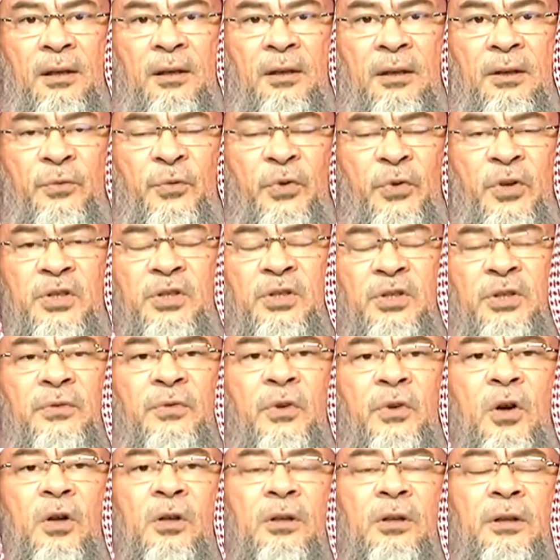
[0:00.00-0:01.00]
First
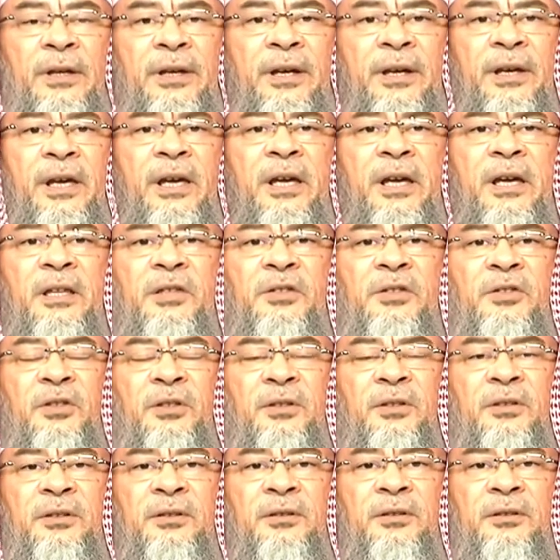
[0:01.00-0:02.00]
of all, Eid
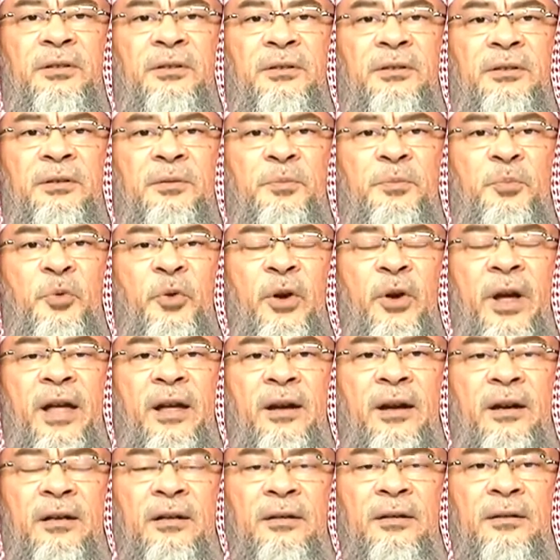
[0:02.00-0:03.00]

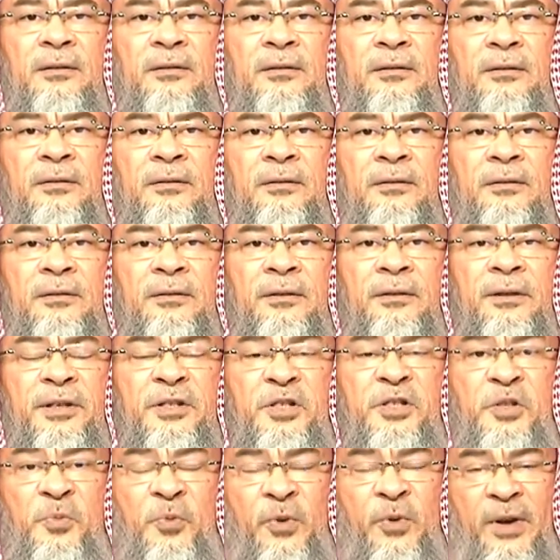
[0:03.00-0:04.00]
prayer
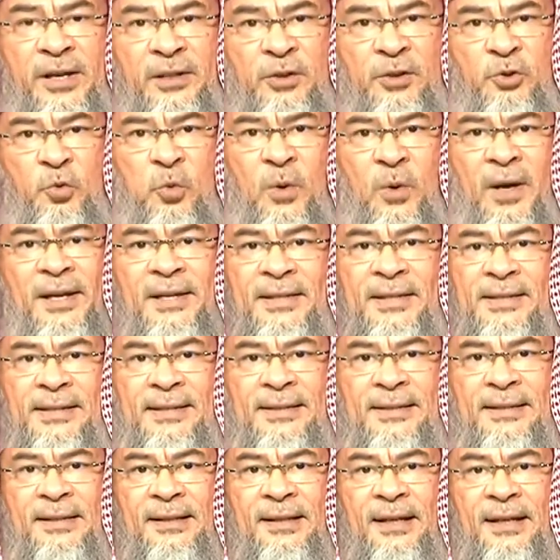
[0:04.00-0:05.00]
is prayed
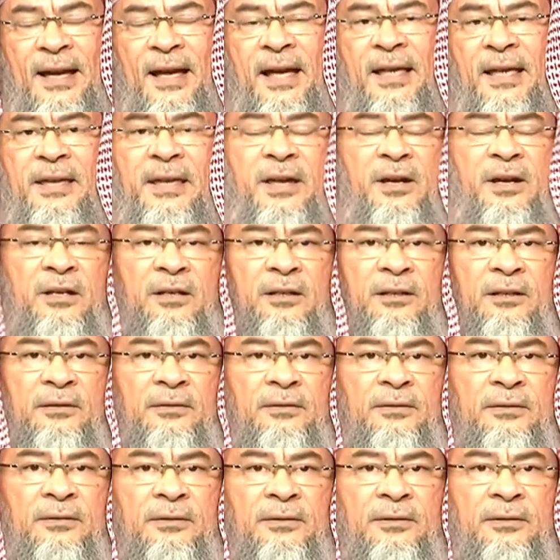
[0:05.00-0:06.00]
twice a year.
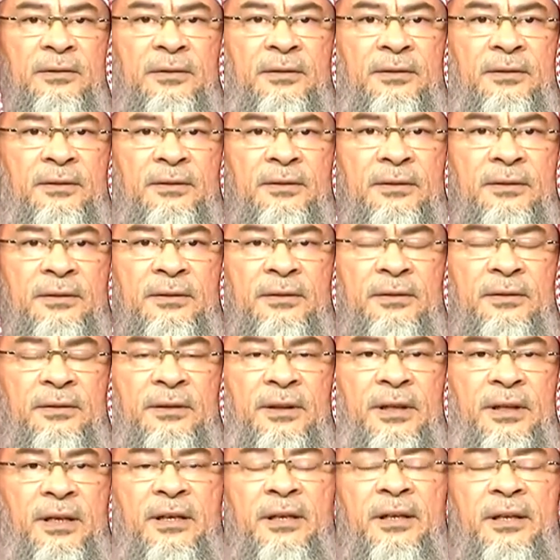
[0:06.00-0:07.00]

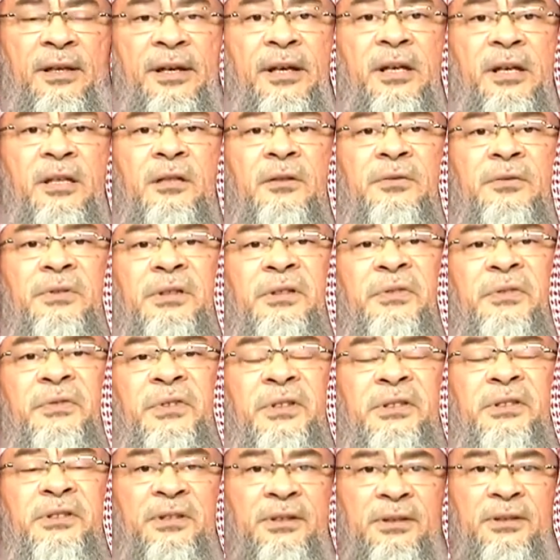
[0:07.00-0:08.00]
In the Eid of
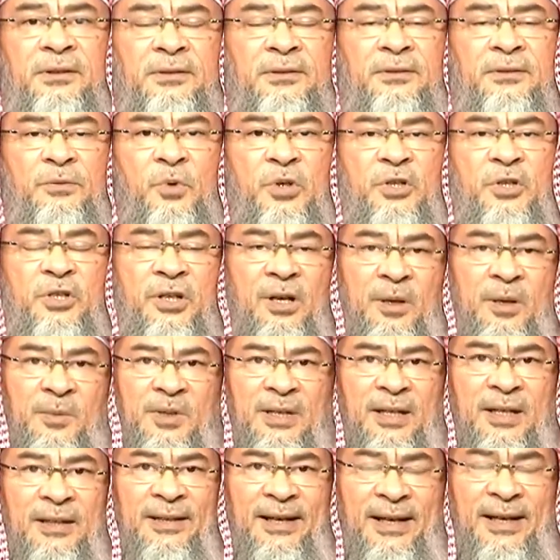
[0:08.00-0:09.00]
al-Fitr, which
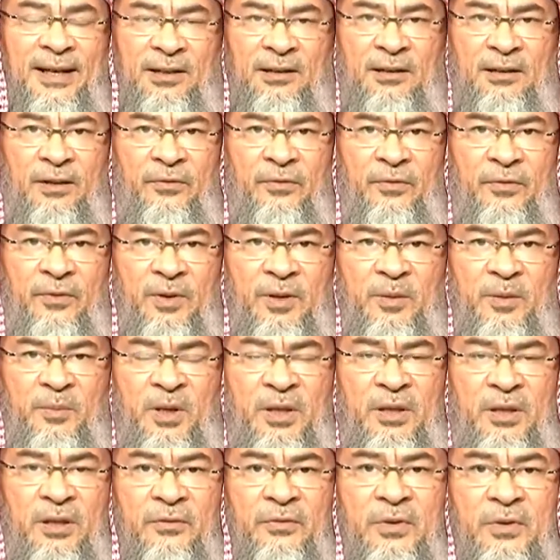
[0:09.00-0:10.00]
comes at the end of the
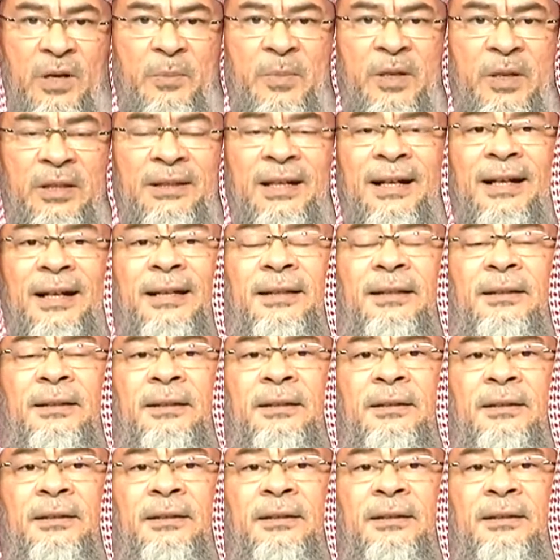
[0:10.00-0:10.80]
month of Ramadan,